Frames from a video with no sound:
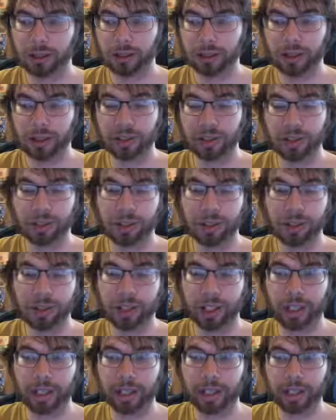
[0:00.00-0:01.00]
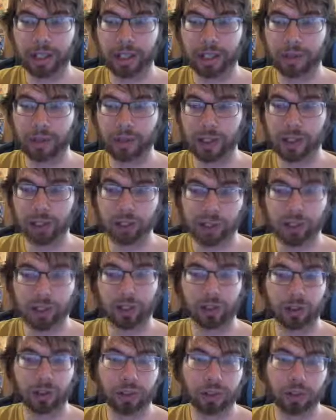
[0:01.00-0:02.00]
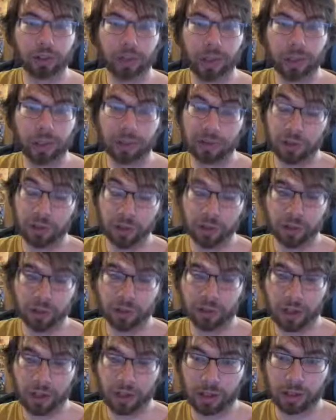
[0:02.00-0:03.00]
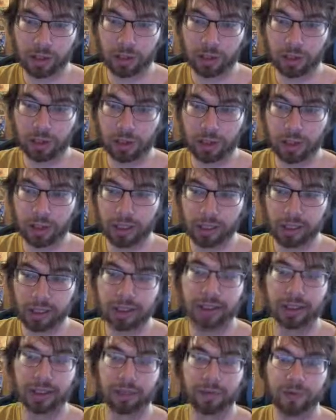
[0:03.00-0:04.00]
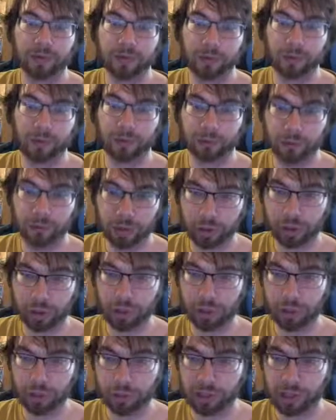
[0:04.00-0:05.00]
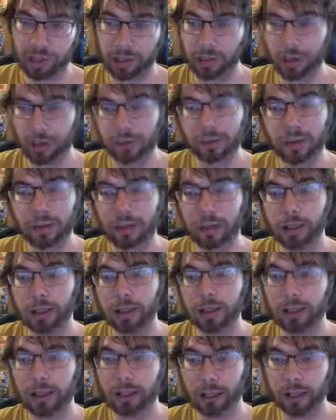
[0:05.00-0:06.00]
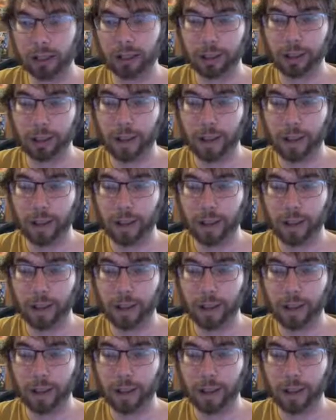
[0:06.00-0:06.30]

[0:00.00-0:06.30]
there's a good chance that it'll start you with Magician of Dark Illusion instead of Dark Magician himself. But